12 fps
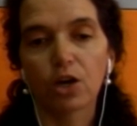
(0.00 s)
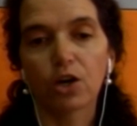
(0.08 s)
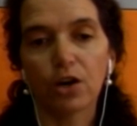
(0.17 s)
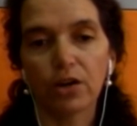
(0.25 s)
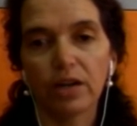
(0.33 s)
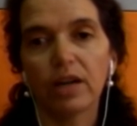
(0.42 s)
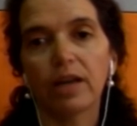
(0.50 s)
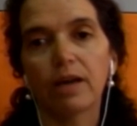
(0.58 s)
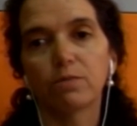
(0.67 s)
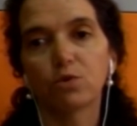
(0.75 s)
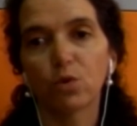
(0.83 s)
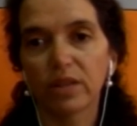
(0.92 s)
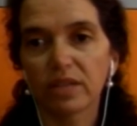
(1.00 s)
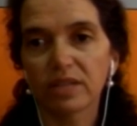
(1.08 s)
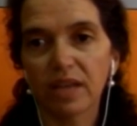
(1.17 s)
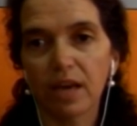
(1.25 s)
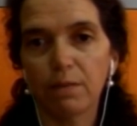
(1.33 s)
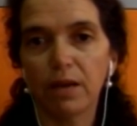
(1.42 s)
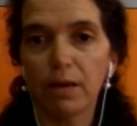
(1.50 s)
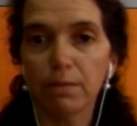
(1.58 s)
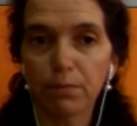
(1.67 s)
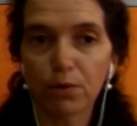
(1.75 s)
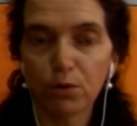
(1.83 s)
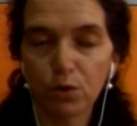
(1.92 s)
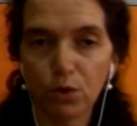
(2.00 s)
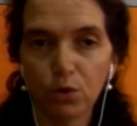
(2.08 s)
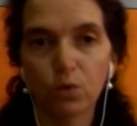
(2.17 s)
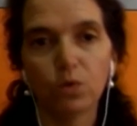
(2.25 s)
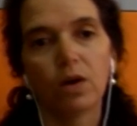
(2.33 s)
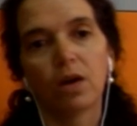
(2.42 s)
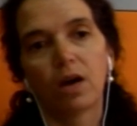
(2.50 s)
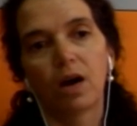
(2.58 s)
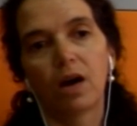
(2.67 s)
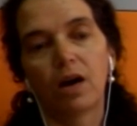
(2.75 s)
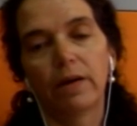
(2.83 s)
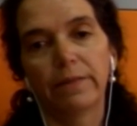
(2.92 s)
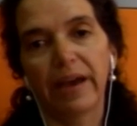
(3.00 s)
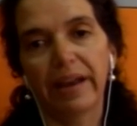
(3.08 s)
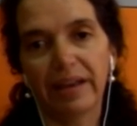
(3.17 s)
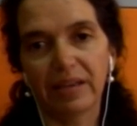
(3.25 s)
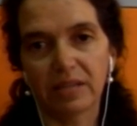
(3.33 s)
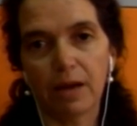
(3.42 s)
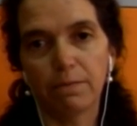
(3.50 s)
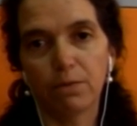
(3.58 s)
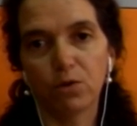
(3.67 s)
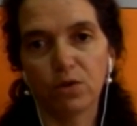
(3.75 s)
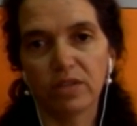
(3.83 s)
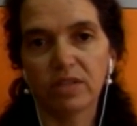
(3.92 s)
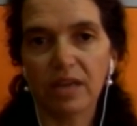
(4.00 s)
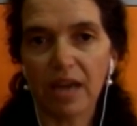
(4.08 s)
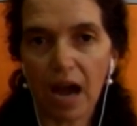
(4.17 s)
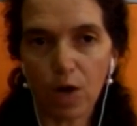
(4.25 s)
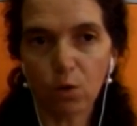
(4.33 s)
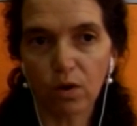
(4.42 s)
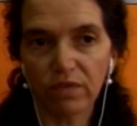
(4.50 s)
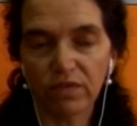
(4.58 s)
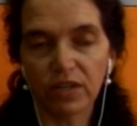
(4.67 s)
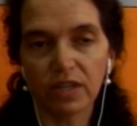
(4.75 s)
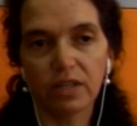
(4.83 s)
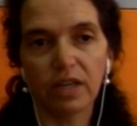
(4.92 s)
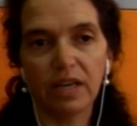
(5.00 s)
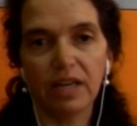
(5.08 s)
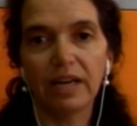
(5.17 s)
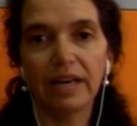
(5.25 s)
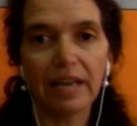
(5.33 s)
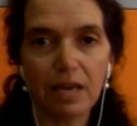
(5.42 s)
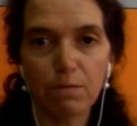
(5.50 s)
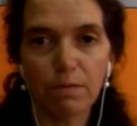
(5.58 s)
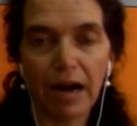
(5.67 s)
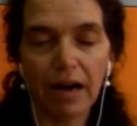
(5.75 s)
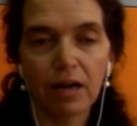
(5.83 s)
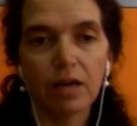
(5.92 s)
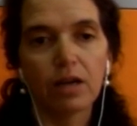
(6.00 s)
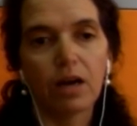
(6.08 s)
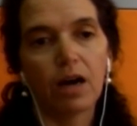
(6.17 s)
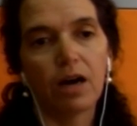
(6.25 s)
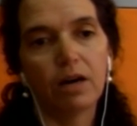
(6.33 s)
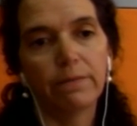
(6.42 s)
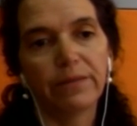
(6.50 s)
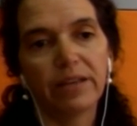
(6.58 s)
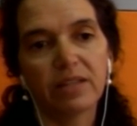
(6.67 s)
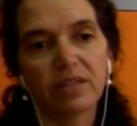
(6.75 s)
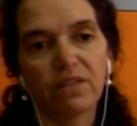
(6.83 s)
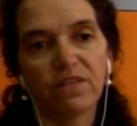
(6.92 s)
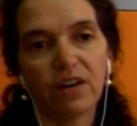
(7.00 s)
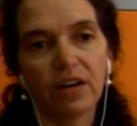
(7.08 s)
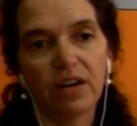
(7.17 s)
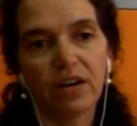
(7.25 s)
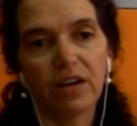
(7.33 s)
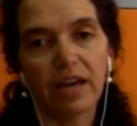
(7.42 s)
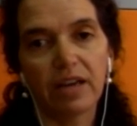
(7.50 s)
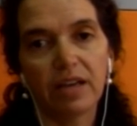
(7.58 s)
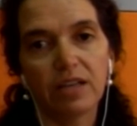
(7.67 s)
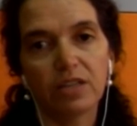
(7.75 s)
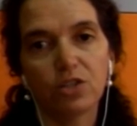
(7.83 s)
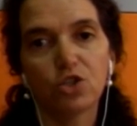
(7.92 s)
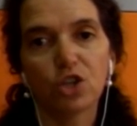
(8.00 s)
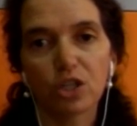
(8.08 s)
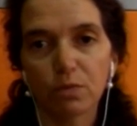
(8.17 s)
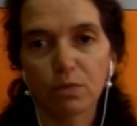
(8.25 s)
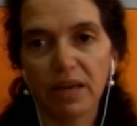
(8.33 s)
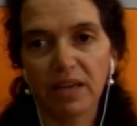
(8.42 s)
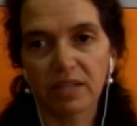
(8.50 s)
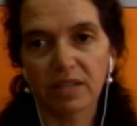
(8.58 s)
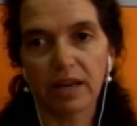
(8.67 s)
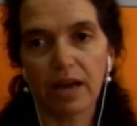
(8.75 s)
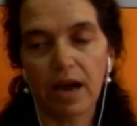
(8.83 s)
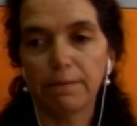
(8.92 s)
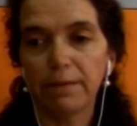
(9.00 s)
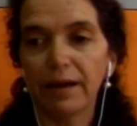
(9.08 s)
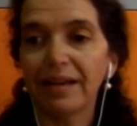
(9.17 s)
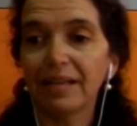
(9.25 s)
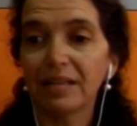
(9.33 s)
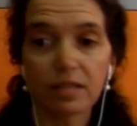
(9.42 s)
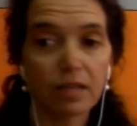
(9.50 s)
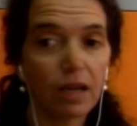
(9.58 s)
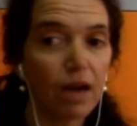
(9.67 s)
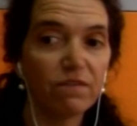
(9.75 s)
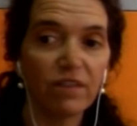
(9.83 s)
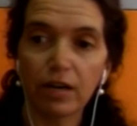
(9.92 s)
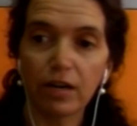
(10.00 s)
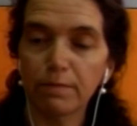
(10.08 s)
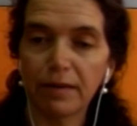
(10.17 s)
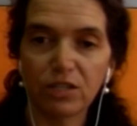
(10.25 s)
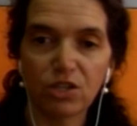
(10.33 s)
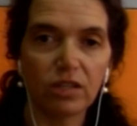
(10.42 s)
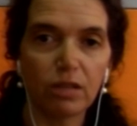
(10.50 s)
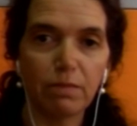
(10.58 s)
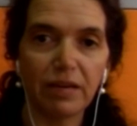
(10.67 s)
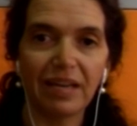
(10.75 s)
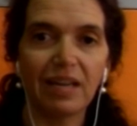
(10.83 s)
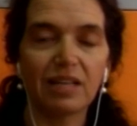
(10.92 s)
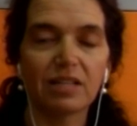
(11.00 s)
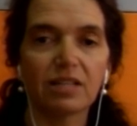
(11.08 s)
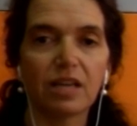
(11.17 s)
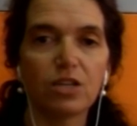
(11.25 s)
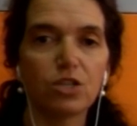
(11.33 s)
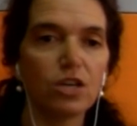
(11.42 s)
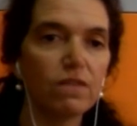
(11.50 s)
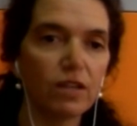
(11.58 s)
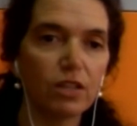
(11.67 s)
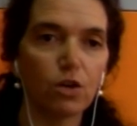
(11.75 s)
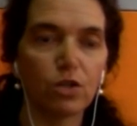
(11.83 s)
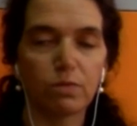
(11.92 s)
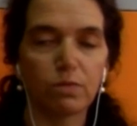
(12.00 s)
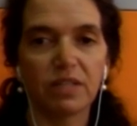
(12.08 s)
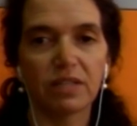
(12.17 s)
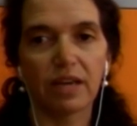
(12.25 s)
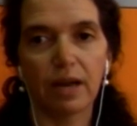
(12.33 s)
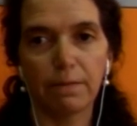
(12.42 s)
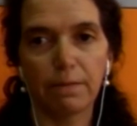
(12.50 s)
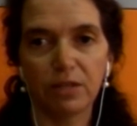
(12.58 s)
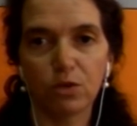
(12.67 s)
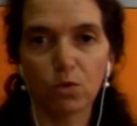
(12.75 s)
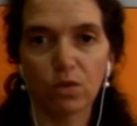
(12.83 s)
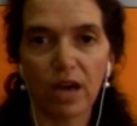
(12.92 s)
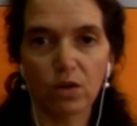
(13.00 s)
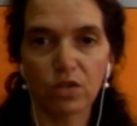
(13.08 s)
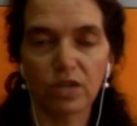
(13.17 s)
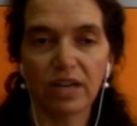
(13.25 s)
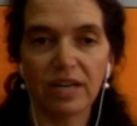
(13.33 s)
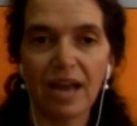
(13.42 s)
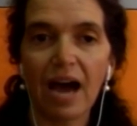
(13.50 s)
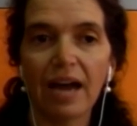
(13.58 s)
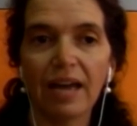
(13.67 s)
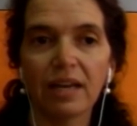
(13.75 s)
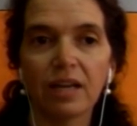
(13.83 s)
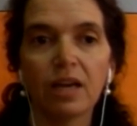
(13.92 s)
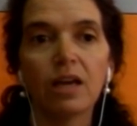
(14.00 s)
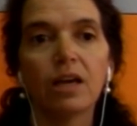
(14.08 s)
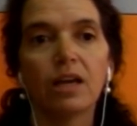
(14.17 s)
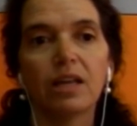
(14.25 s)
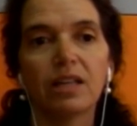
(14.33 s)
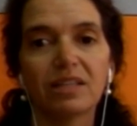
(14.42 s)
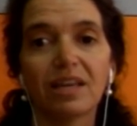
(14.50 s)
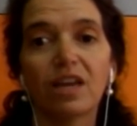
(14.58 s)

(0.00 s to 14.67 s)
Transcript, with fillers: Currently, I'm doing the same in Peru. Um, an example is the Aqua Fund in Lima. Um, it's a fund that is just being set up, and it's very much at the beginning stage, even though it's been set up in two thousand nine. It's